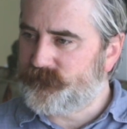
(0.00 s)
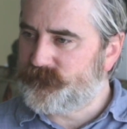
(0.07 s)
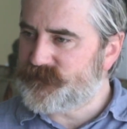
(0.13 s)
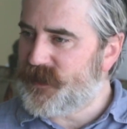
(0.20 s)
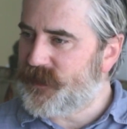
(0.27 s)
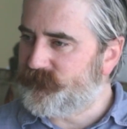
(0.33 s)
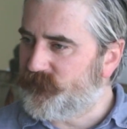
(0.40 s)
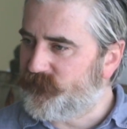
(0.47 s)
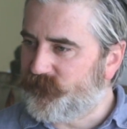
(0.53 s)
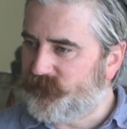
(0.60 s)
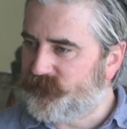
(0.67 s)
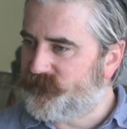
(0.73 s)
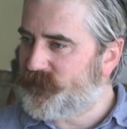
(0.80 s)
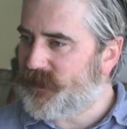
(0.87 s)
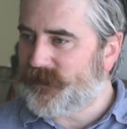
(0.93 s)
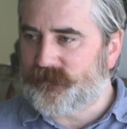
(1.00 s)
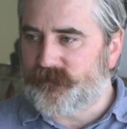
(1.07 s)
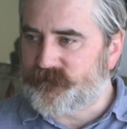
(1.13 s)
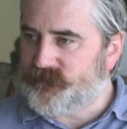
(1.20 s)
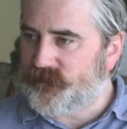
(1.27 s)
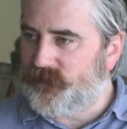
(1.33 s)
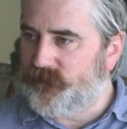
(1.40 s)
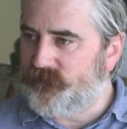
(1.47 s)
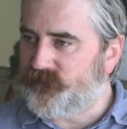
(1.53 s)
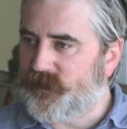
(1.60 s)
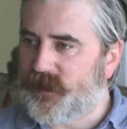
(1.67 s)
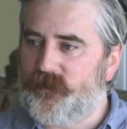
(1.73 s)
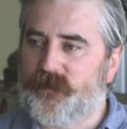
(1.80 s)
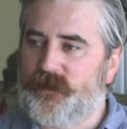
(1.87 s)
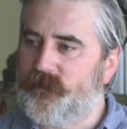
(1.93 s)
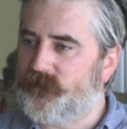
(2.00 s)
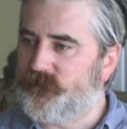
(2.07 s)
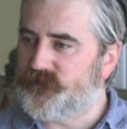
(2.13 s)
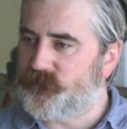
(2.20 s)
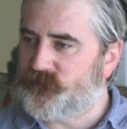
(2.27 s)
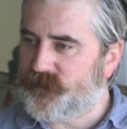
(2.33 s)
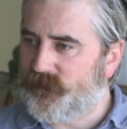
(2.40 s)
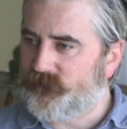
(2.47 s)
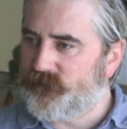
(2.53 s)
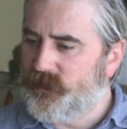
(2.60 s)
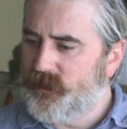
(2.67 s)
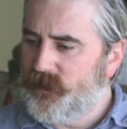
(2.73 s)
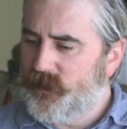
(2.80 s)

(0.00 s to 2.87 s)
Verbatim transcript: 10 reverted backlist titles and how they launched themselves.